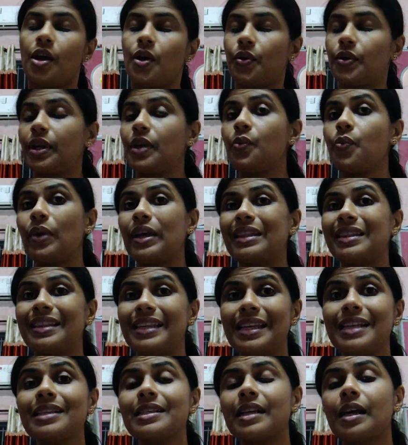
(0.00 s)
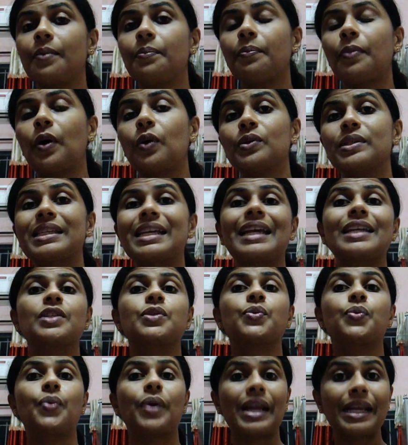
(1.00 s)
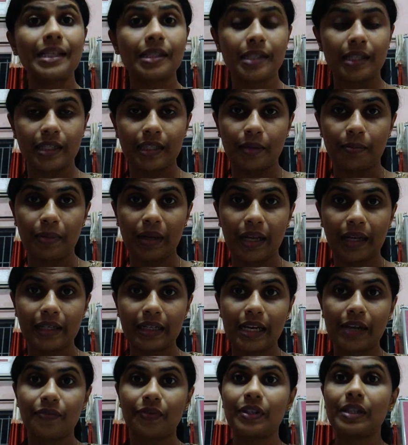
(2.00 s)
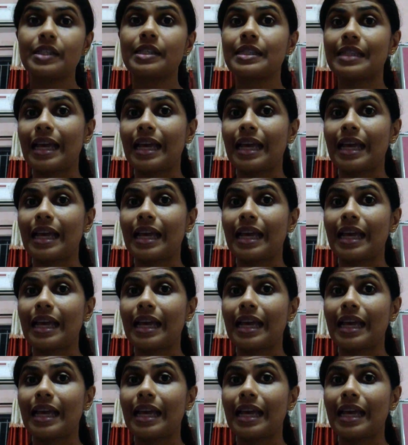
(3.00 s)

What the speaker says: Okay, when these compounds get raised in the blood levels,